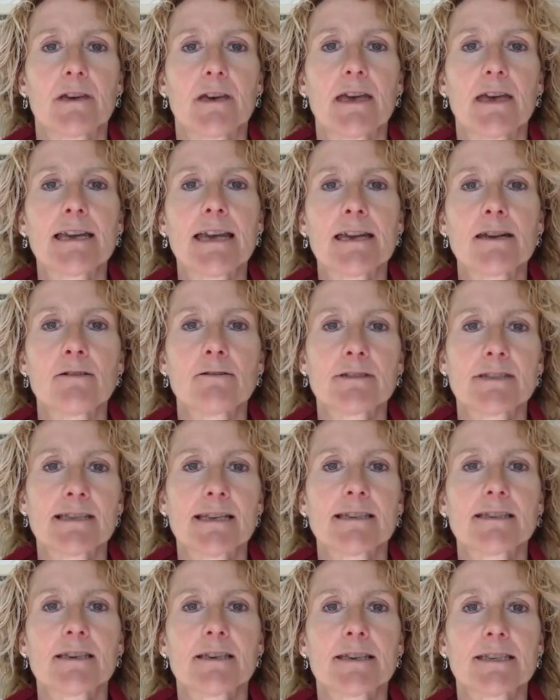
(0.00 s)
And I know it
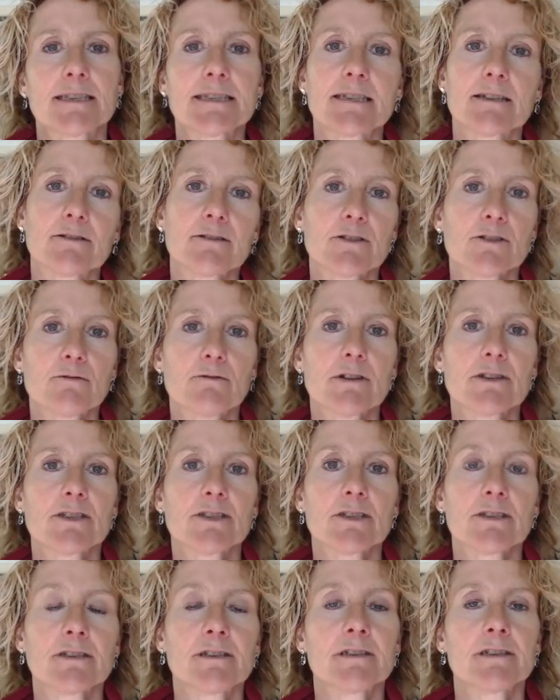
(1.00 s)
sounds like a serious
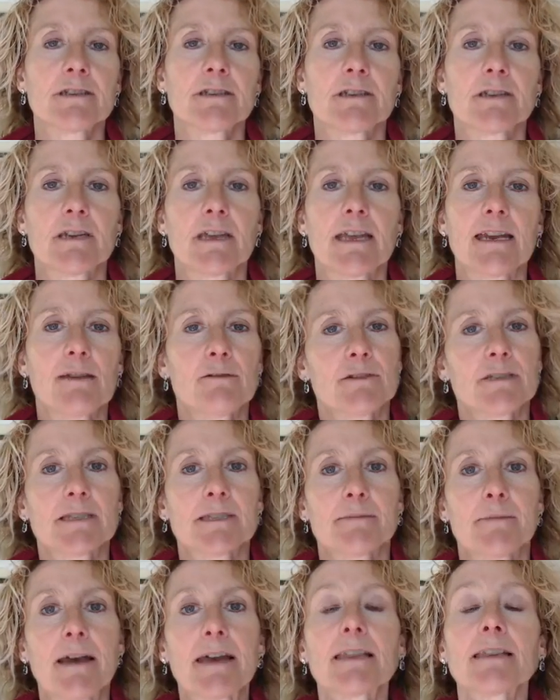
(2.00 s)
question, and I was
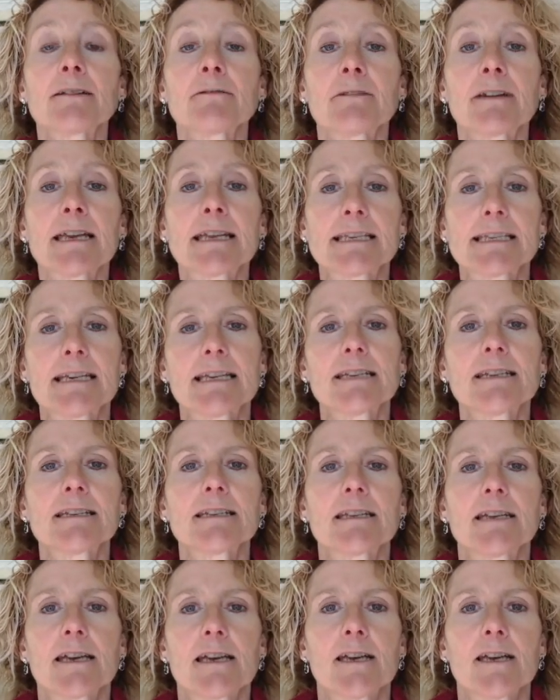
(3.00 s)
smiling when I said it,